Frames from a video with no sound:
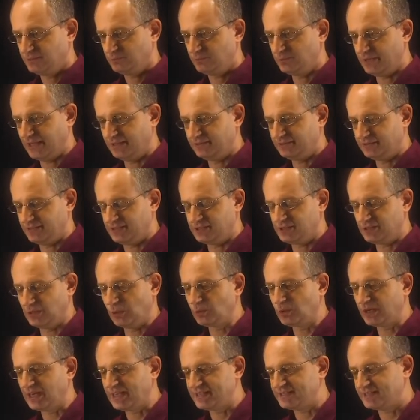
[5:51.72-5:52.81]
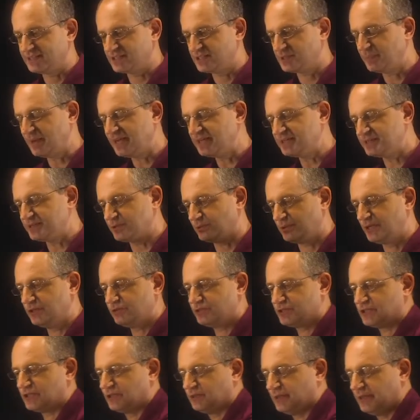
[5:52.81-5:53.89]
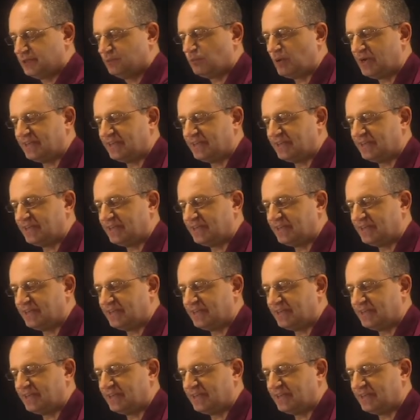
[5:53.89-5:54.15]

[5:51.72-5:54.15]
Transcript: and is localized in space. So here's in